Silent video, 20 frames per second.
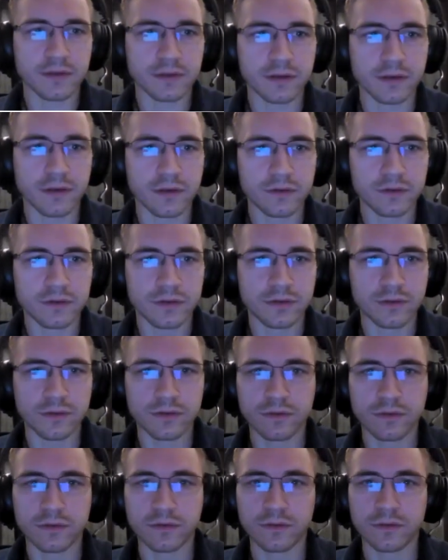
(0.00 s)
I go
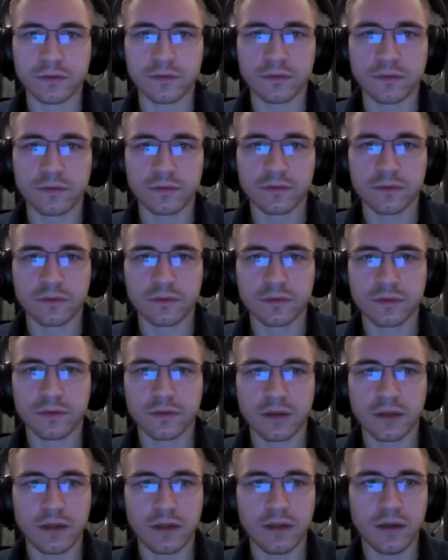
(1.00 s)
to
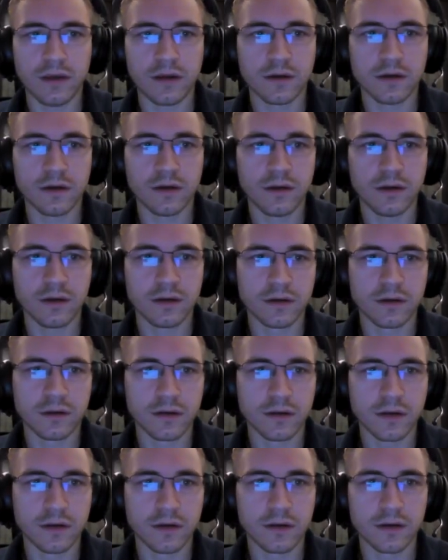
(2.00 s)
here,
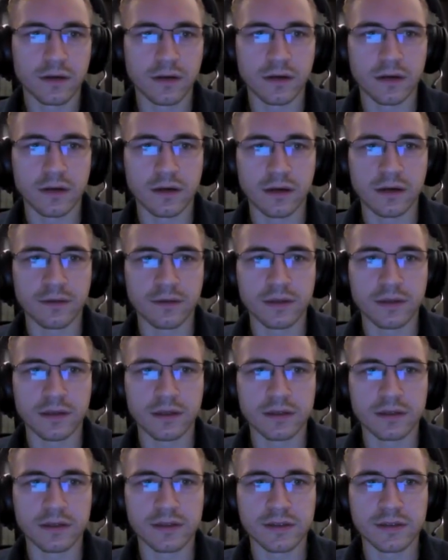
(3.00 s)
you're
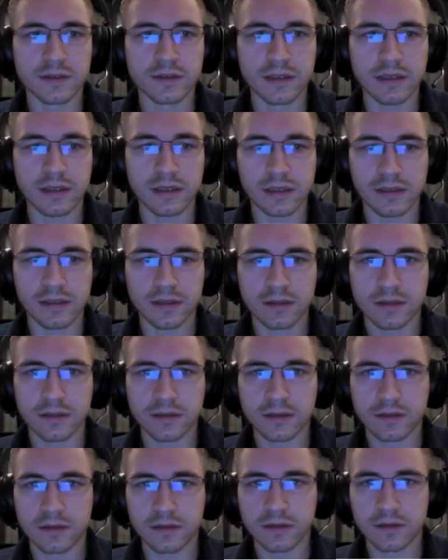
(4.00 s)
gonna see
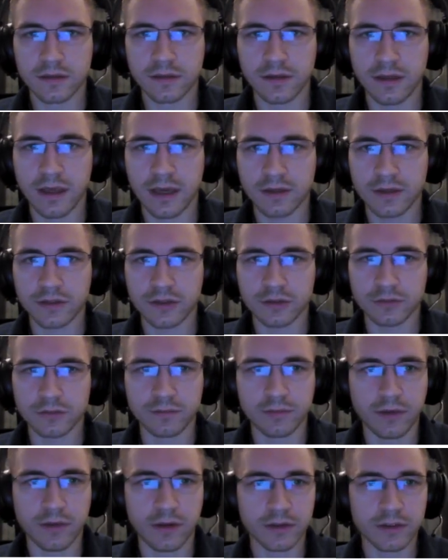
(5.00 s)
the actual
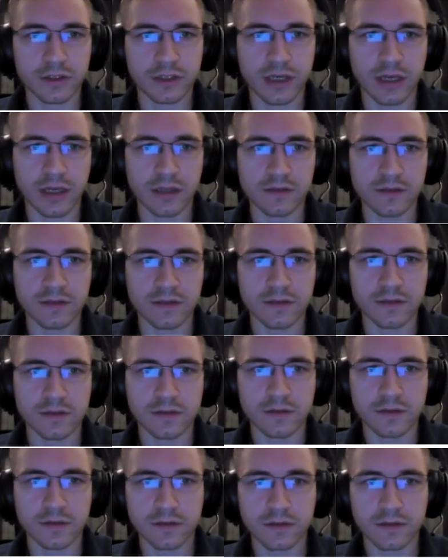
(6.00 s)
blockchains.